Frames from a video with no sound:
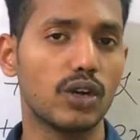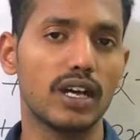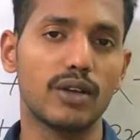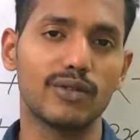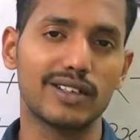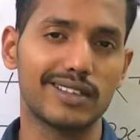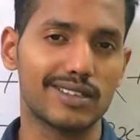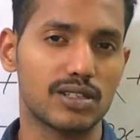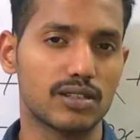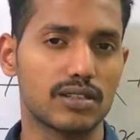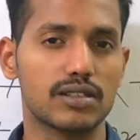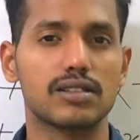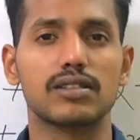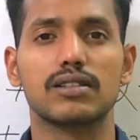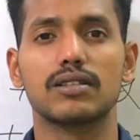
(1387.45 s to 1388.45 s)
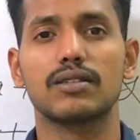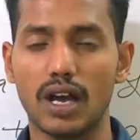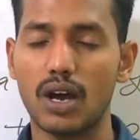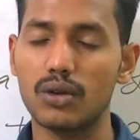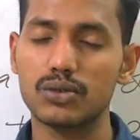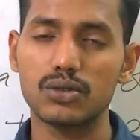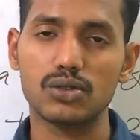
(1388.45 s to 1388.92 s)
I will discuss
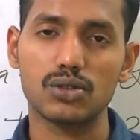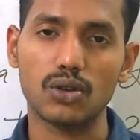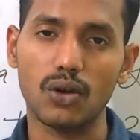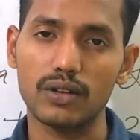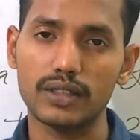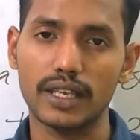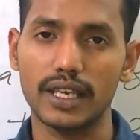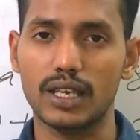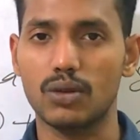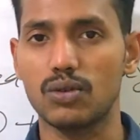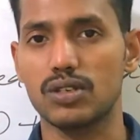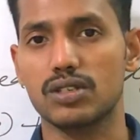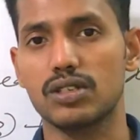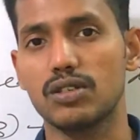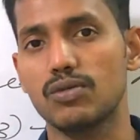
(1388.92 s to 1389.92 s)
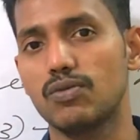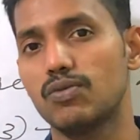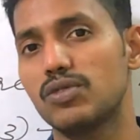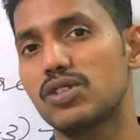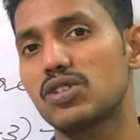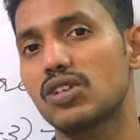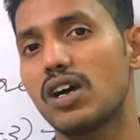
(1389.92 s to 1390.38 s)
how to solve the equation
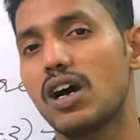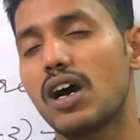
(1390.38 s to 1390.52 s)
which